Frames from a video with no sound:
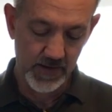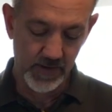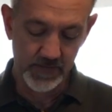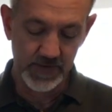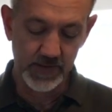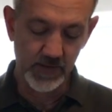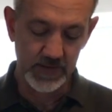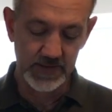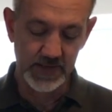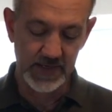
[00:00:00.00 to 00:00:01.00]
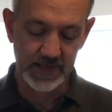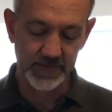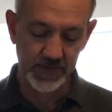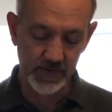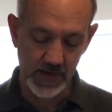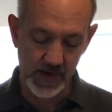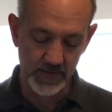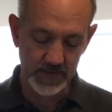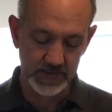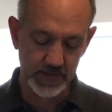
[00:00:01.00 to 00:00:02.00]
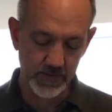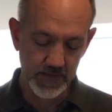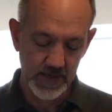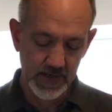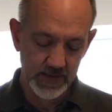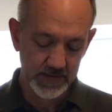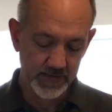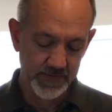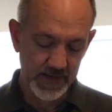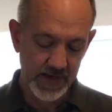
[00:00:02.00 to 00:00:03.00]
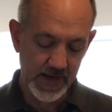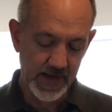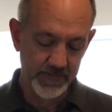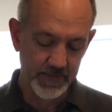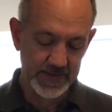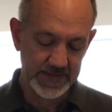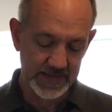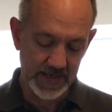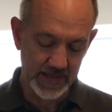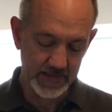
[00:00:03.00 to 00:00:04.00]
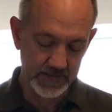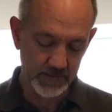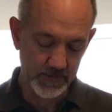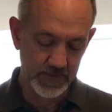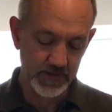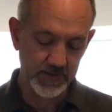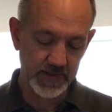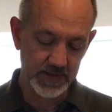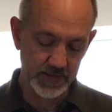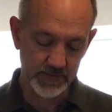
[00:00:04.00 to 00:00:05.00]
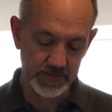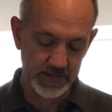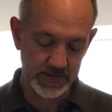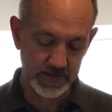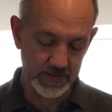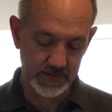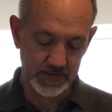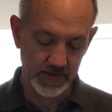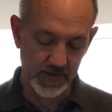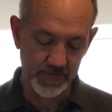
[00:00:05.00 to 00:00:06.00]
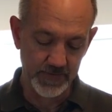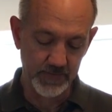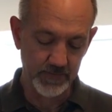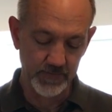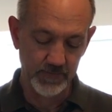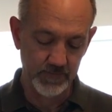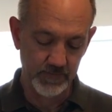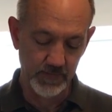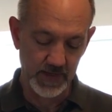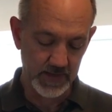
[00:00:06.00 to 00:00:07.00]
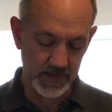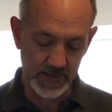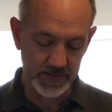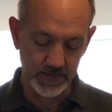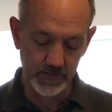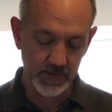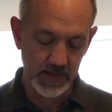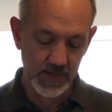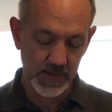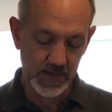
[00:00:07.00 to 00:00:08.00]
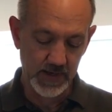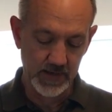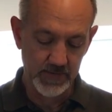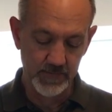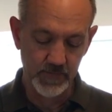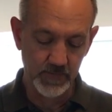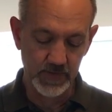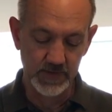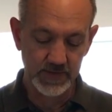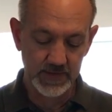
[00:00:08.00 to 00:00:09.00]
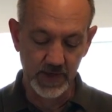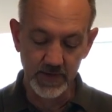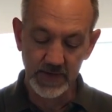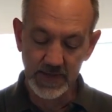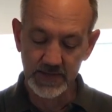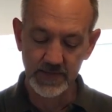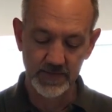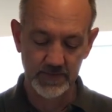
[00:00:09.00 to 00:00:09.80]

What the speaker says: over the course of the next few hours. So Sophia and I have a busy day, so what we're going to do is often what I do. We'll start this,